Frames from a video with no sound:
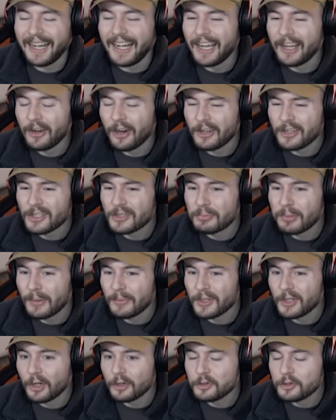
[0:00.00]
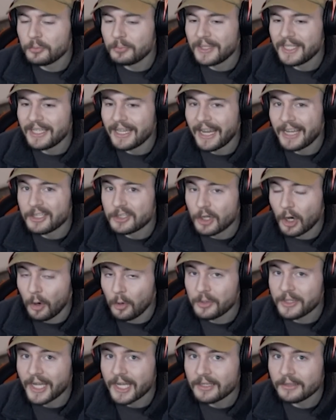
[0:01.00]
I heard it's probably going to be a
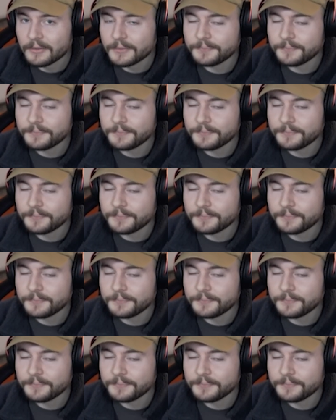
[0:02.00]
token